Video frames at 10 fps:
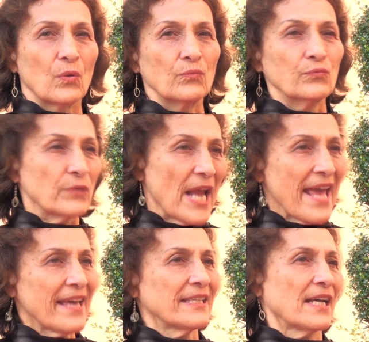
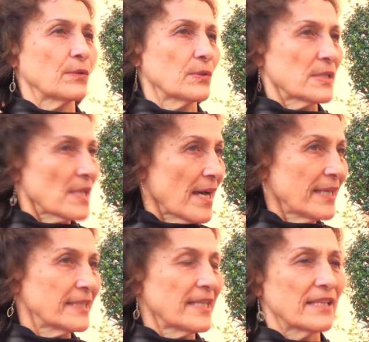ran
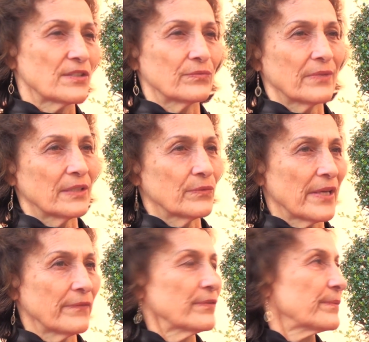outside. It had to run
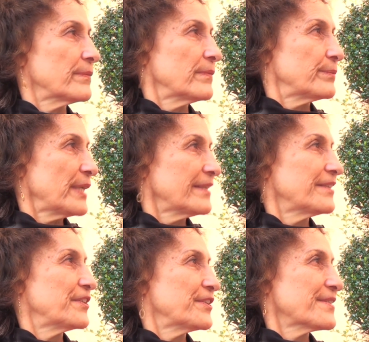away from
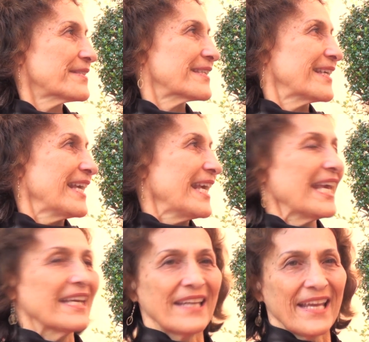predators. Mm
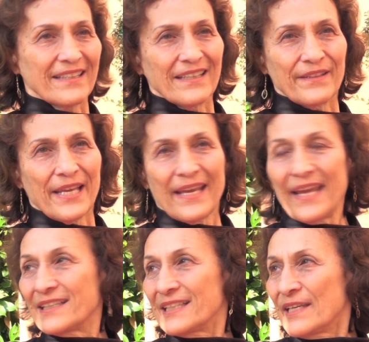-hmm. It ate, they
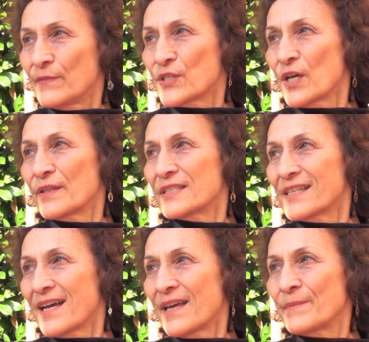ate leaves all the
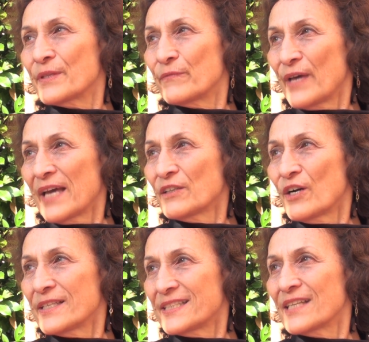time. The fat
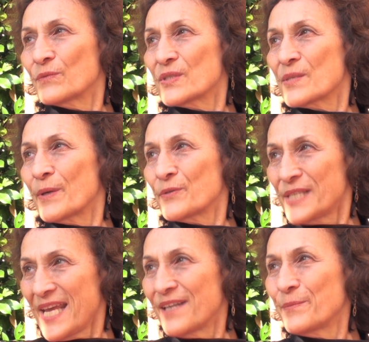content was about
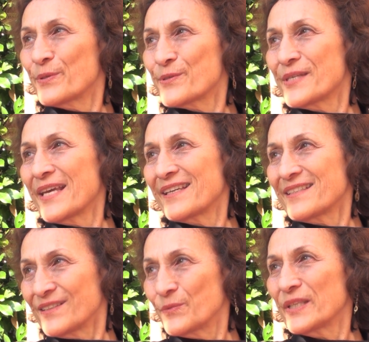10%
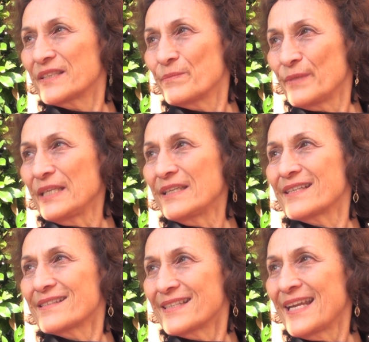what the meat
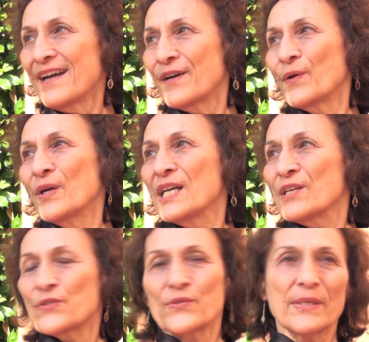is now. Mm
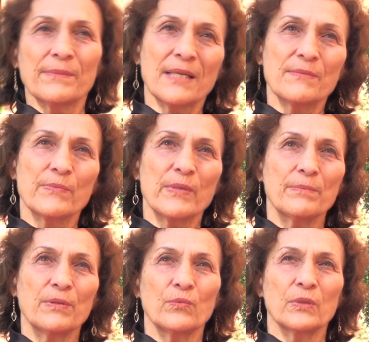-hmm. So sometimes
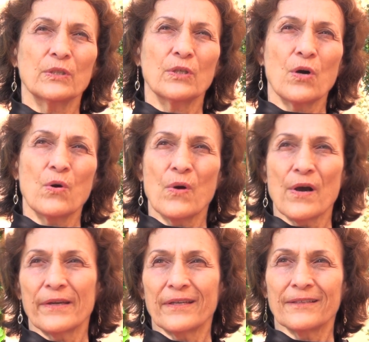people will go
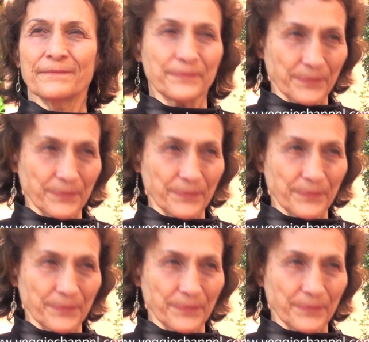on a,